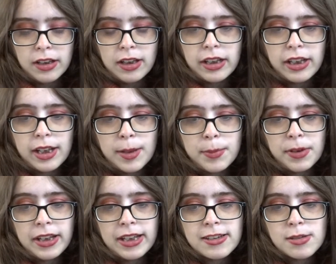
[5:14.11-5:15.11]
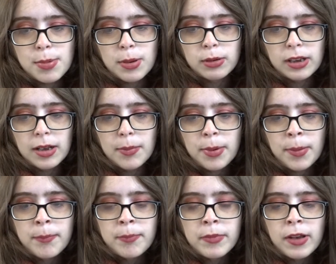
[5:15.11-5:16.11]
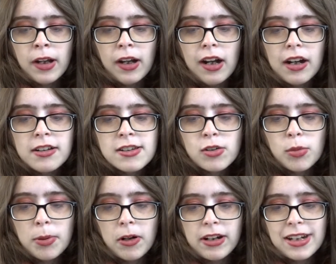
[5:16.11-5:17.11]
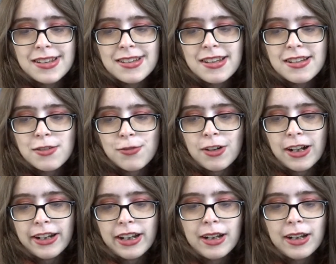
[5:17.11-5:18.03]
Kimberly spoke up. Our school party is this Friday.